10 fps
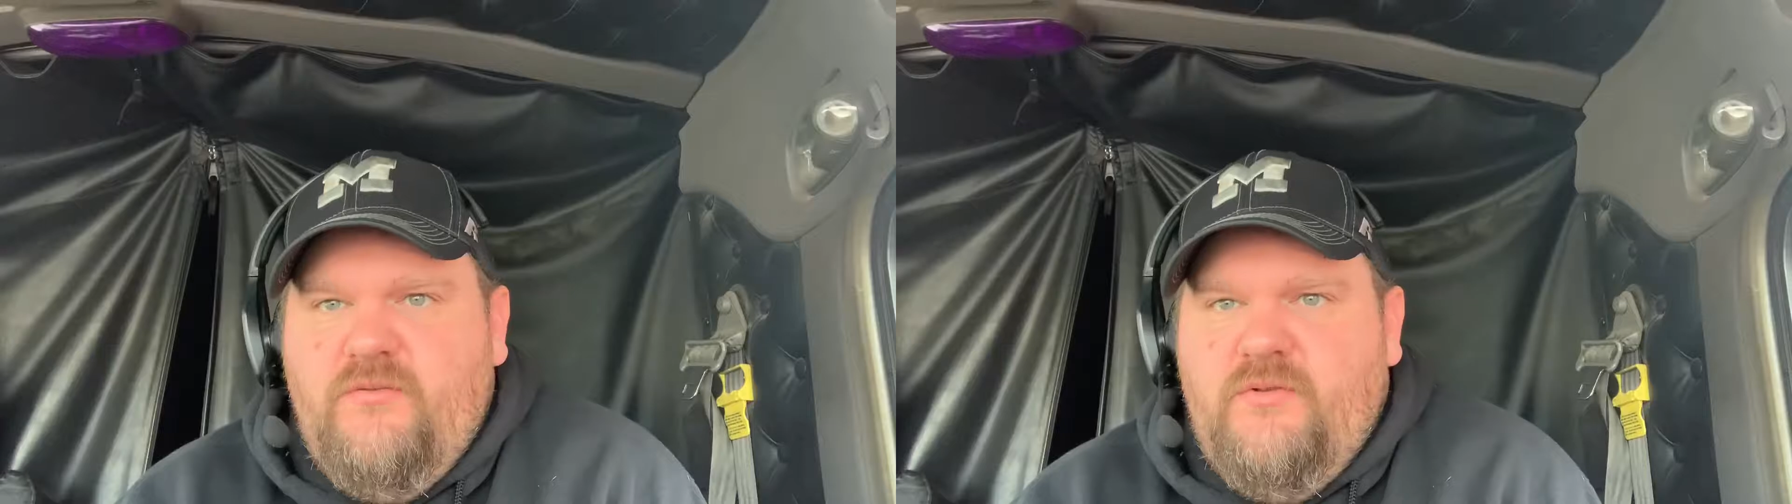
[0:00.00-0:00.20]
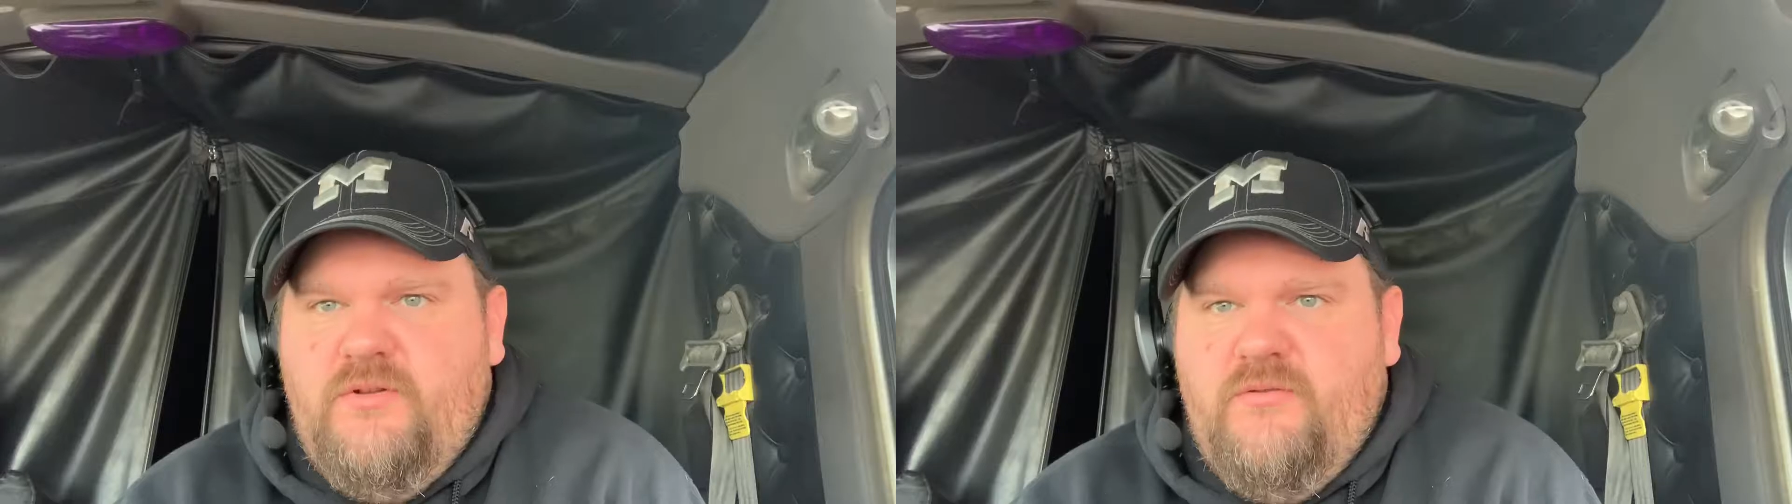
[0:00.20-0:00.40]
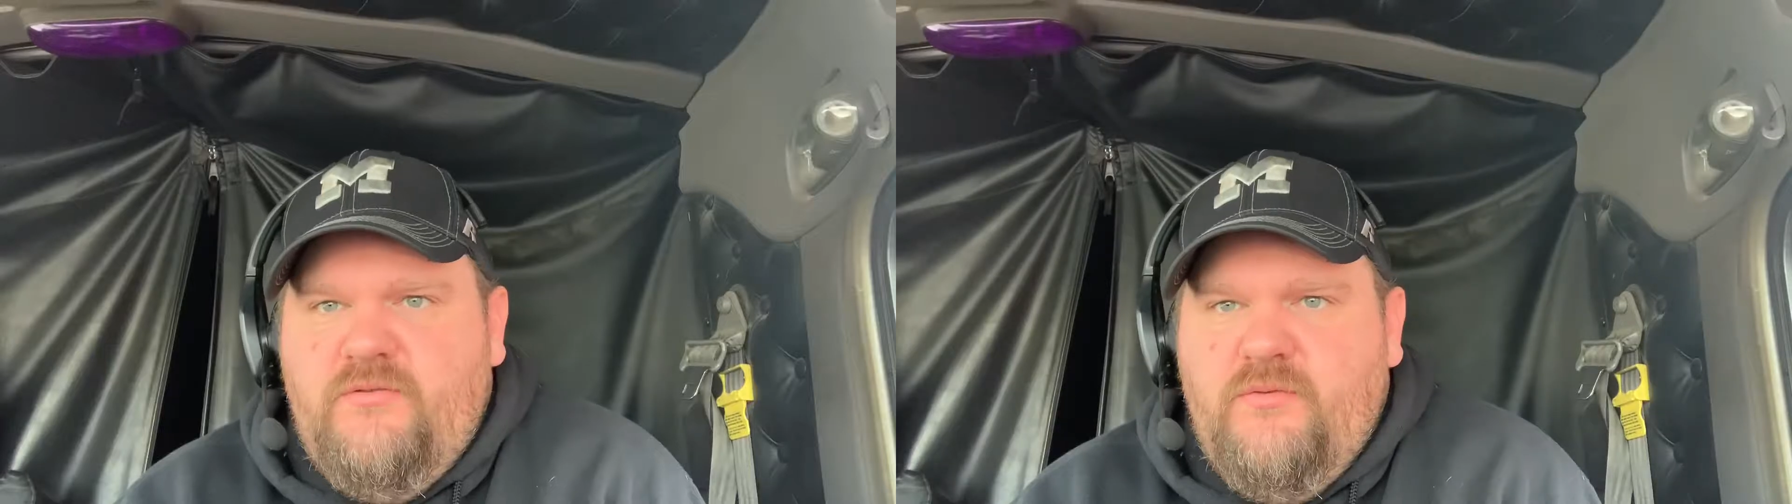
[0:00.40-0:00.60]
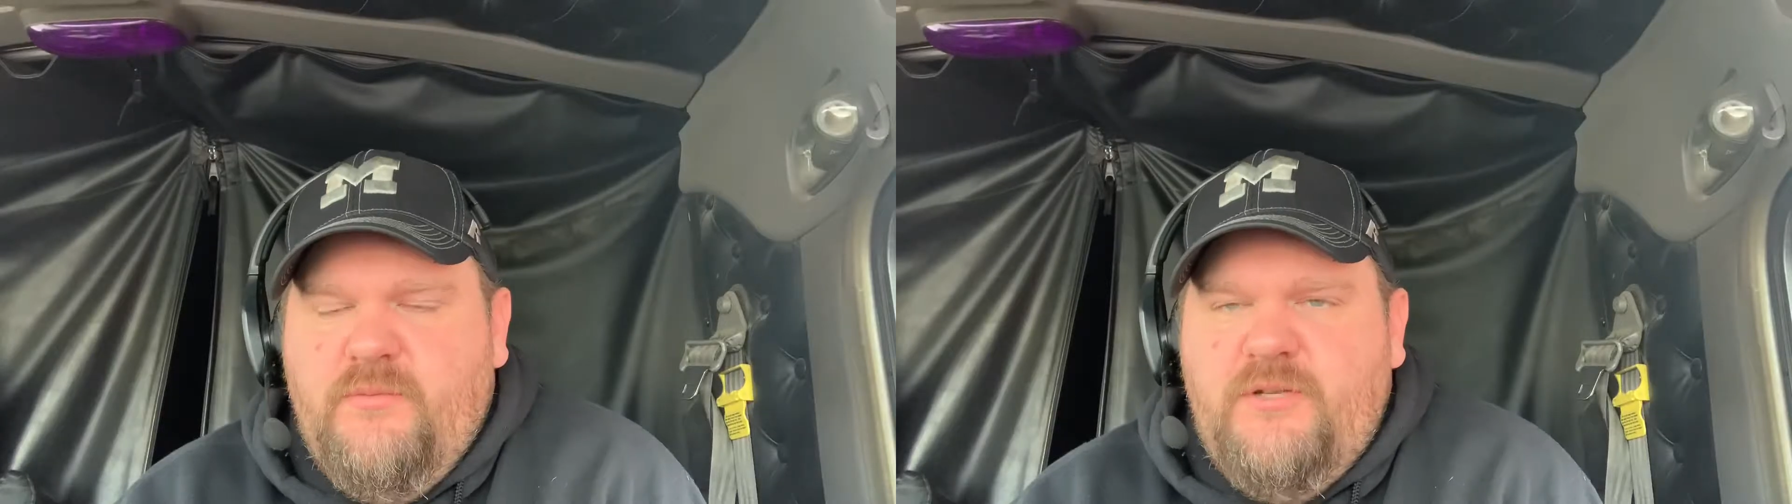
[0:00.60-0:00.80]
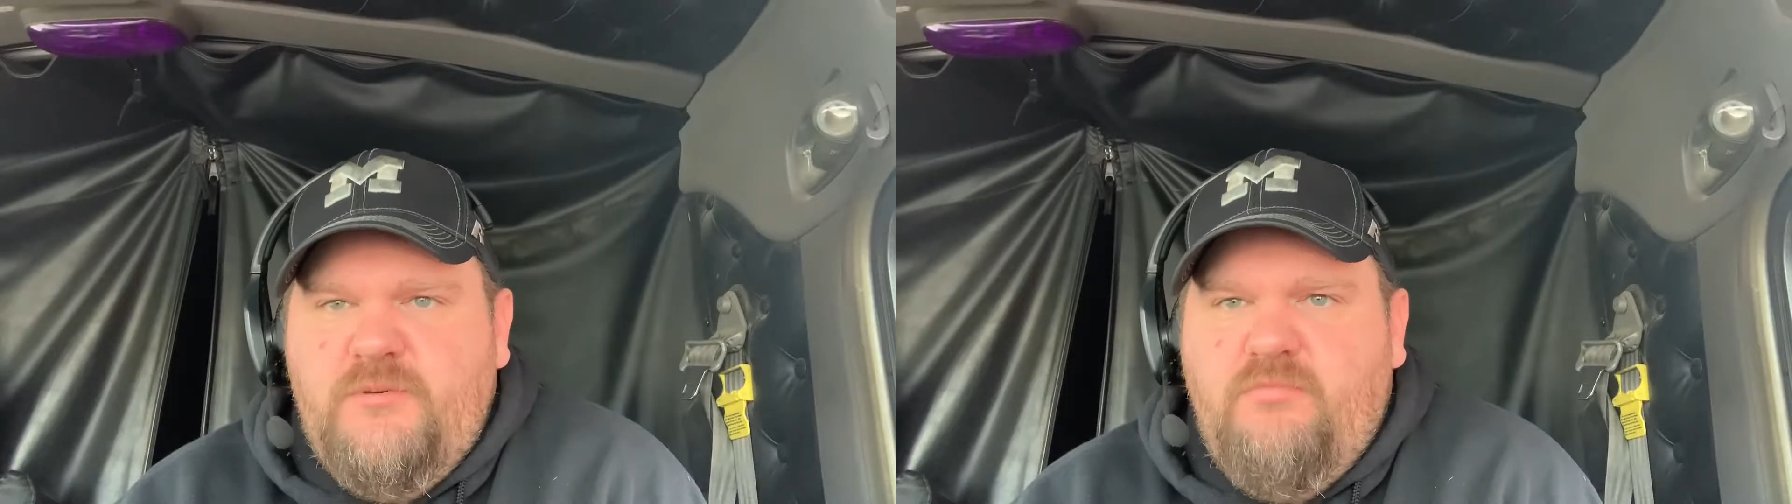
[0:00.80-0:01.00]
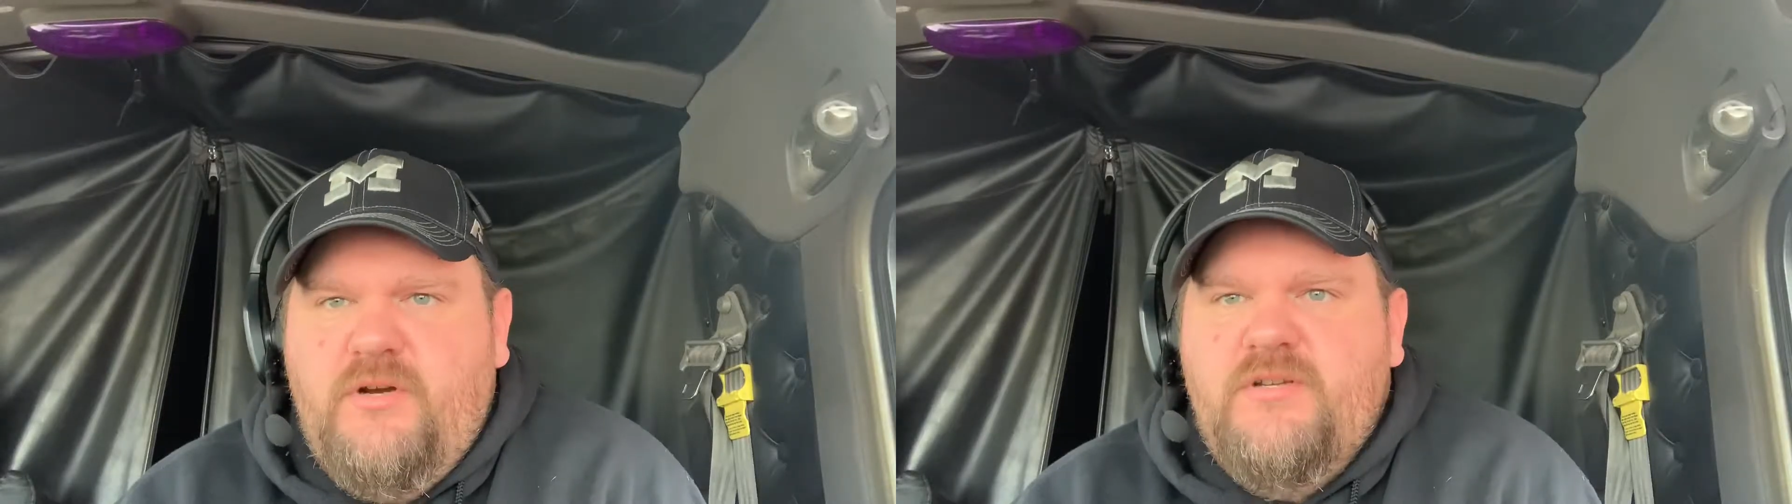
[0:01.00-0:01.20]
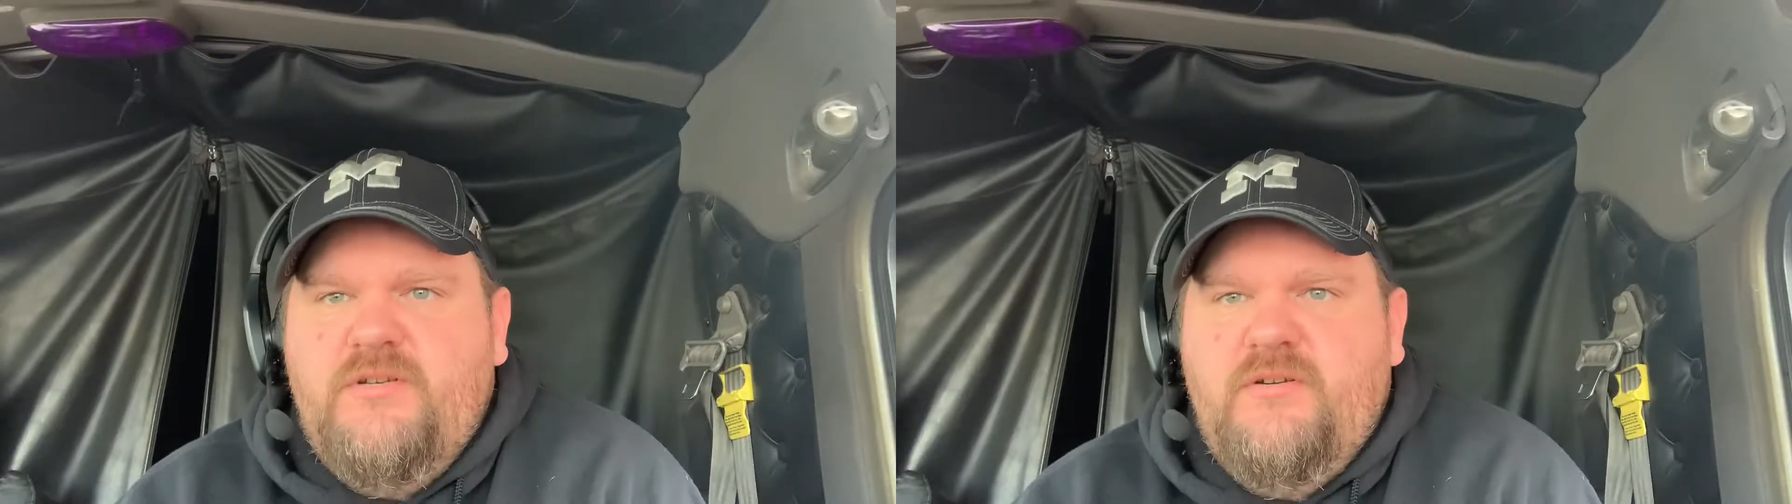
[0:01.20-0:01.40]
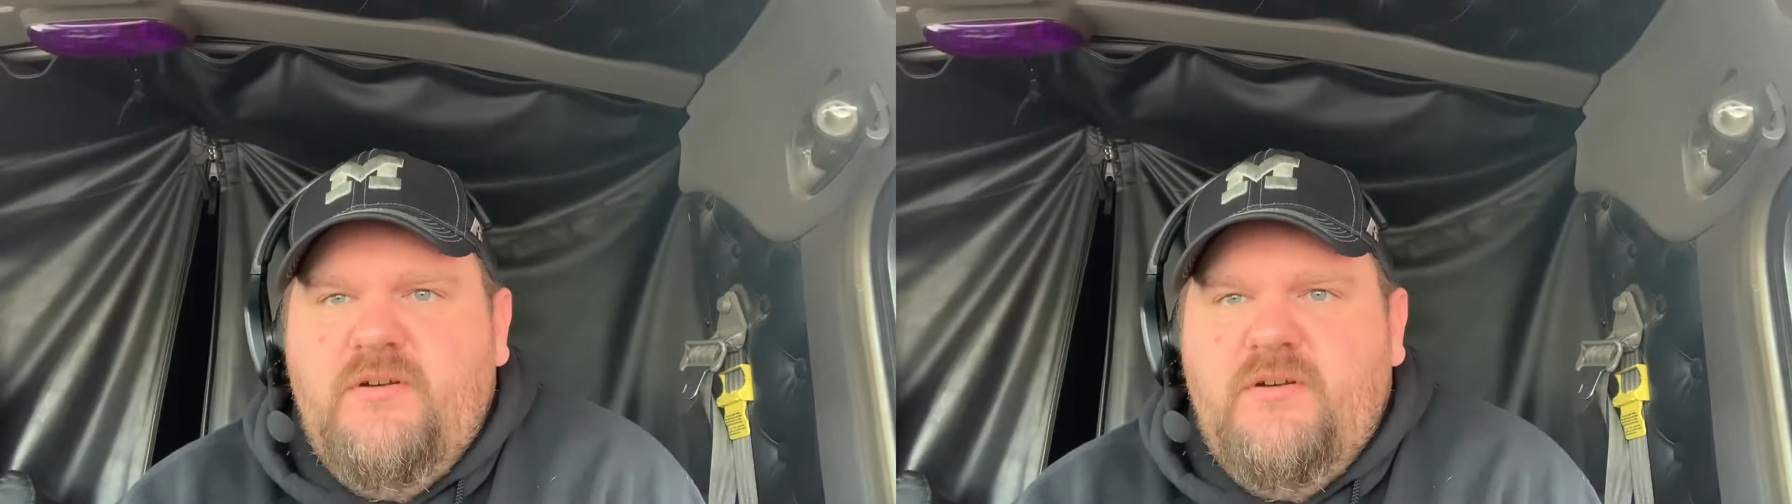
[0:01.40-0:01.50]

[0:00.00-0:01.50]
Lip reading: don't want to do a bunch of pressure,